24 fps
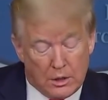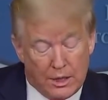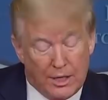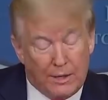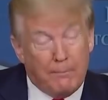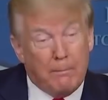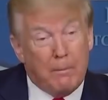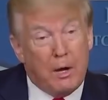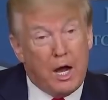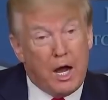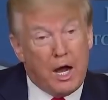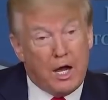
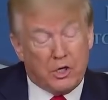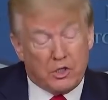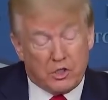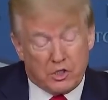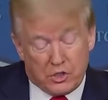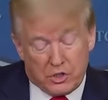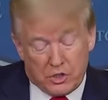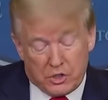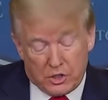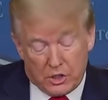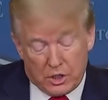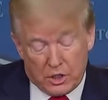and
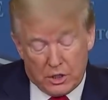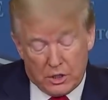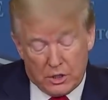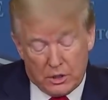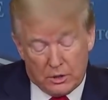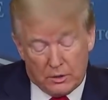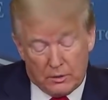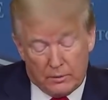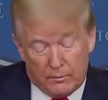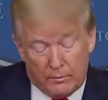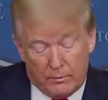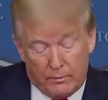mosques
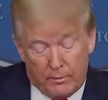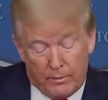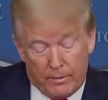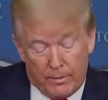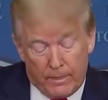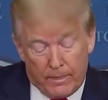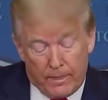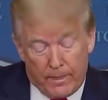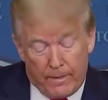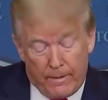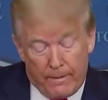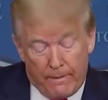
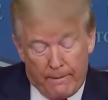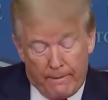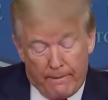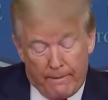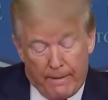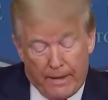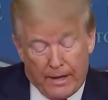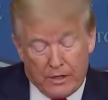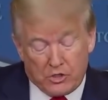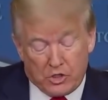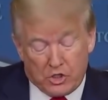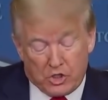
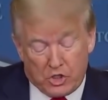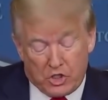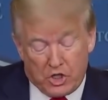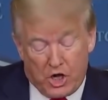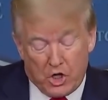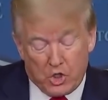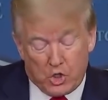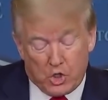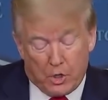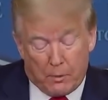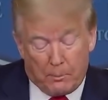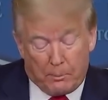as
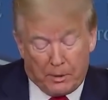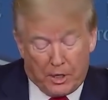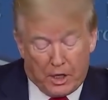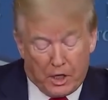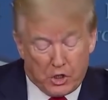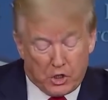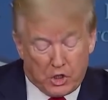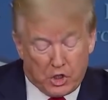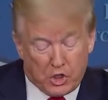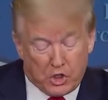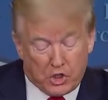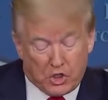essential
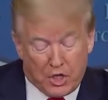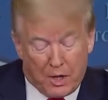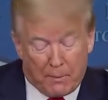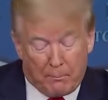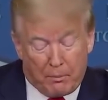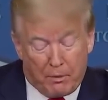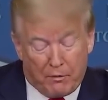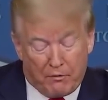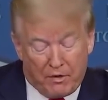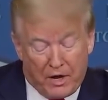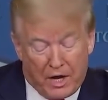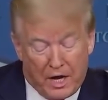places
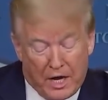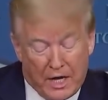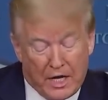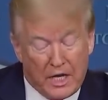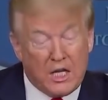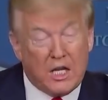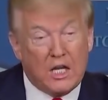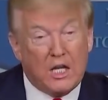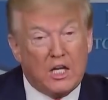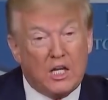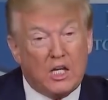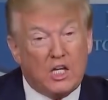that
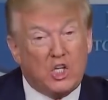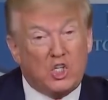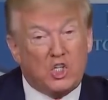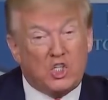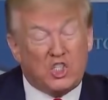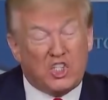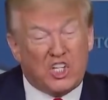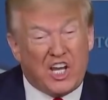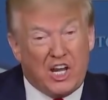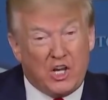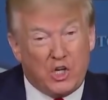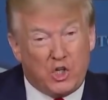provide
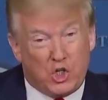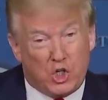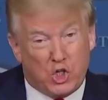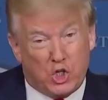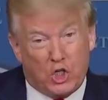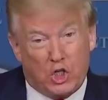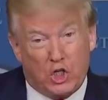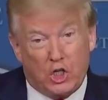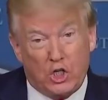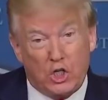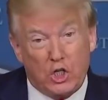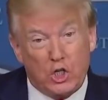
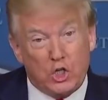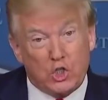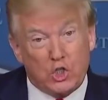essential